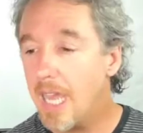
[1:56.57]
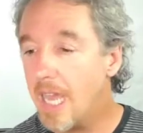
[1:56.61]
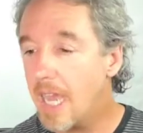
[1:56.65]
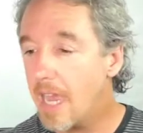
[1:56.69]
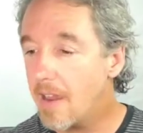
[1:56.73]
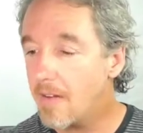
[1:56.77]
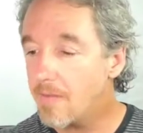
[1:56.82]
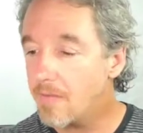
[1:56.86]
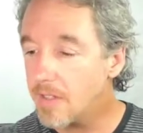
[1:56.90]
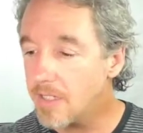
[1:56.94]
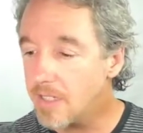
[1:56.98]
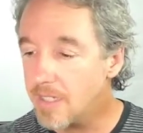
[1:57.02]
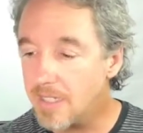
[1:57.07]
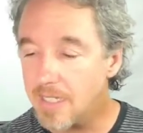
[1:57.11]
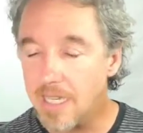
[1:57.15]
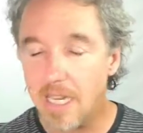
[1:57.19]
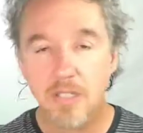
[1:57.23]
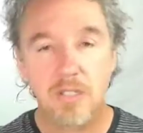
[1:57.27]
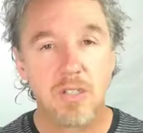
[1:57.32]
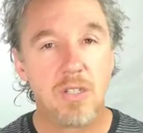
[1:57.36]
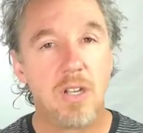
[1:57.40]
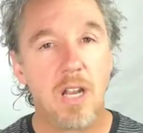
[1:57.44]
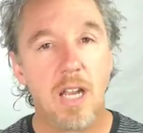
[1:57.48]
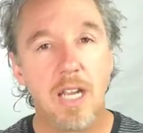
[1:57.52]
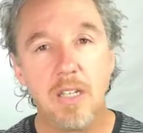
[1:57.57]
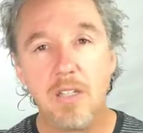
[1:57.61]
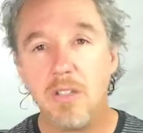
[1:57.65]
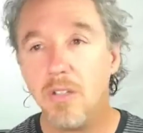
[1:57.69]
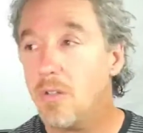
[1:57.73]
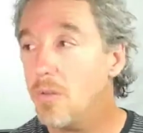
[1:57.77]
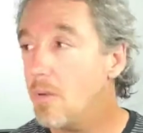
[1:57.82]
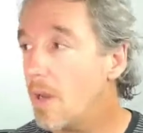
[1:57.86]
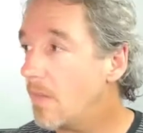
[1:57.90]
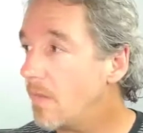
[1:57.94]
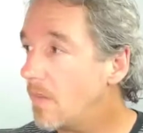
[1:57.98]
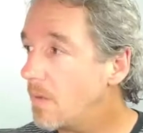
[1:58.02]
every session I
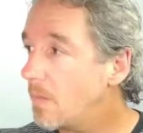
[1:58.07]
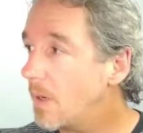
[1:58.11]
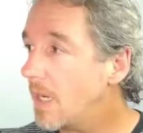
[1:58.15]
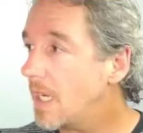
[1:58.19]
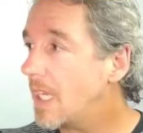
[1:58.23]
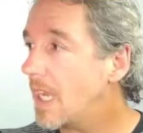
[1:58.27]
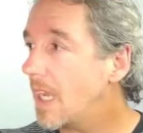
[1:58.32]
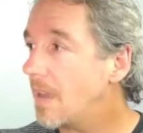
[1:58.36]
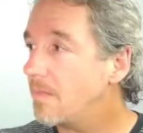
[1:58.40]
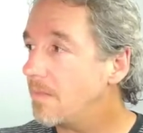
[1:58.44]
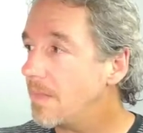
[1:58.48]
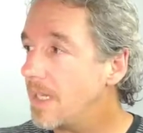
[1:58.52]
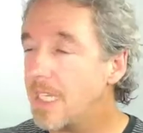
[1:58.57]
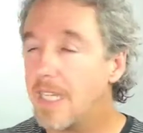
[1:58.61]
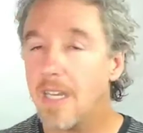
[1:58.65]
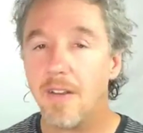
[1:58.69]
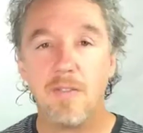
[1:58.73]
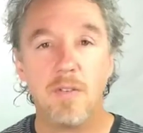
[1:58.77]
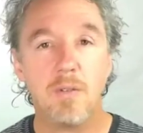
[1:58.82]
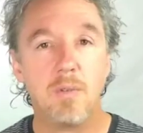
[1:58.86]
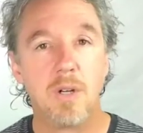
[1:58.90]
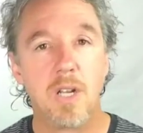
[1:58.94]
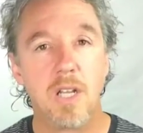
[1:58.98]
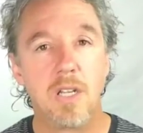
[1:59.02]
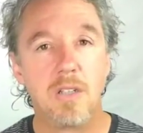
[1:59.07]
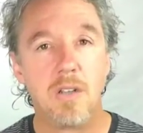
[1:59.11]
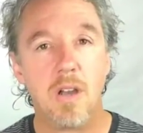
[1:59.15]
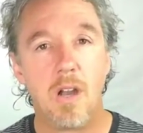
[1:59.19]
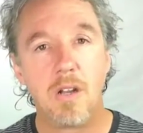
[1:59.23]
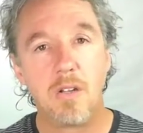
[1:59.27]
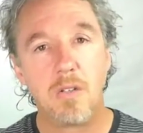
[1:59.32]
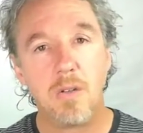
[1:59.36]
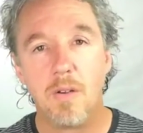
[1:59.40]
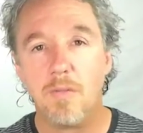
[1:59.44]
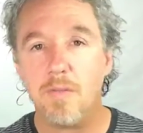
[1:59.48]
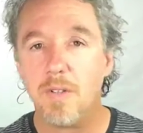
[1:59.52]
do, everybody I meet, everyone I
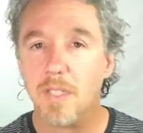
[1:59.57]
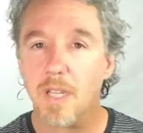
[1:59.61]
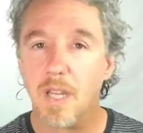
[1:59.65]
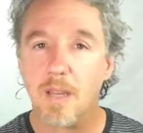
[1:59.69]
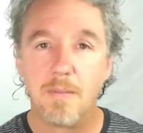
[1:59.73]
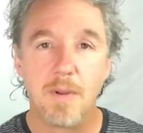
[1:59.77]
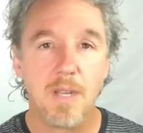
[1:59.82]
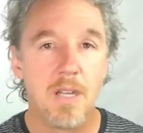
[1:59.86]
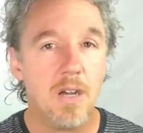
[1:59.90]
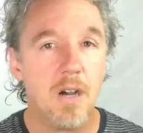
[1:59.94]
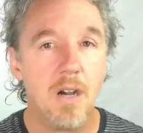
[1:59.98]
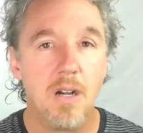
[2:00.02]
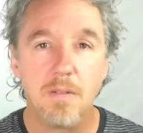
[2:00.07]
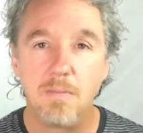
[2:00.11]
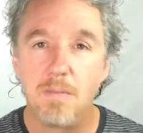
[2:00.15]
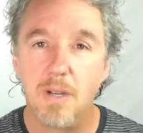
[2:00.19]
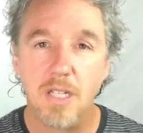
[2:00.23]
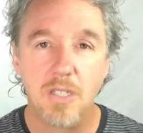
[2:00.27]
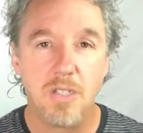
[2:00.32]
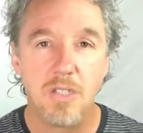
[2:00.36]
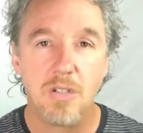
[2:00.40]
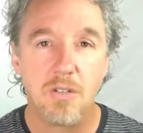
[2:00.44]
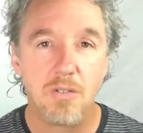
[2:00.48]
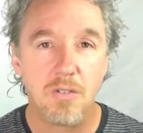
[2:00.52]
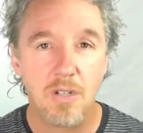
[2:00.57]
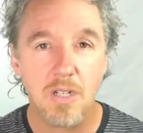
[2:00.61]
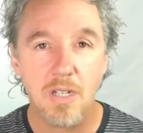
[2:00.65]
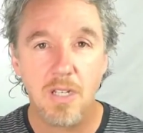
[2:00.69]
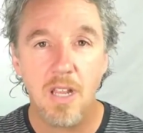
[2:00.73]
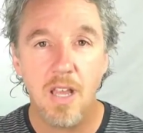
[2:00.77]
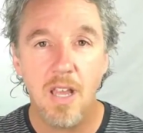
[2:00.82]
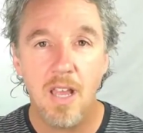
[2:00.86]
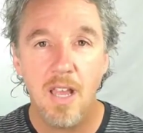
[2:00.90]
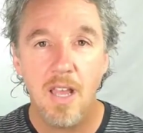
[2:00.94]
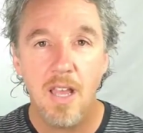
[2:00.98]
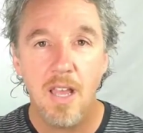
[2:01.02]
talk to, every time I hug my children,
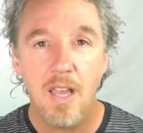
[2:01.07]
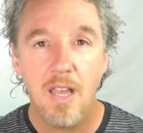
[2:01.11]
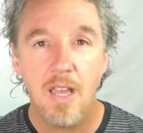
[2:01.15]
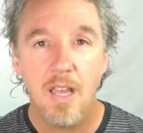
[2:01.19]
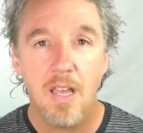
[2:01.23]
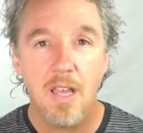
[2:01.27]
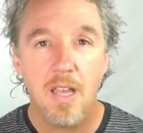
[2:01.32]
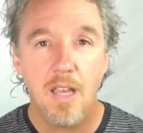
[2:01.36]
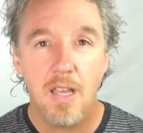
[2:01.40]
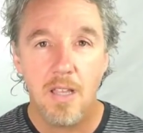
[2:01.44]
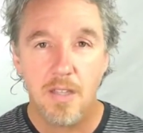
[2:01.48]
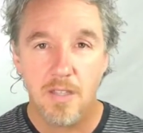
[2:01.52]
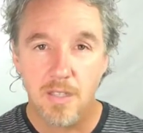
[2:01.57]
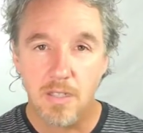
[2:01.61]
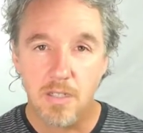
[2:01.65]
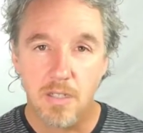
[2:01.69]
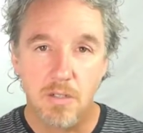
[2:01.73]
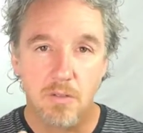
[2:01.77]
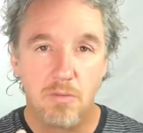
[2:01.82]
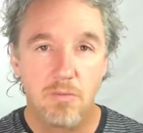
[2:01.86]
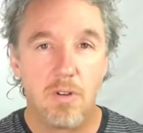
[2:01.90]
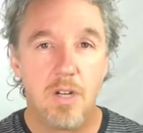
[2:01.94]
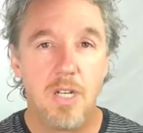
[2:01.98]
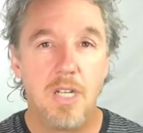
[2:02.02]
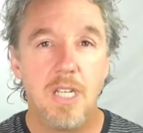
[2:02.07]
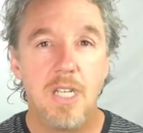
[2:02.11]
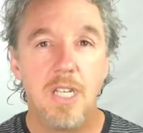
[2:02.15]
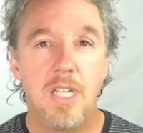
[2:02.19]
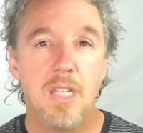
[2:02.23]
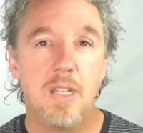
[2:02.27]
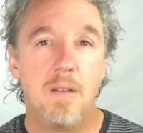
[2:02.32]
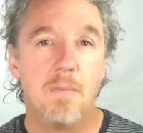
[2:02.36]
this is running in the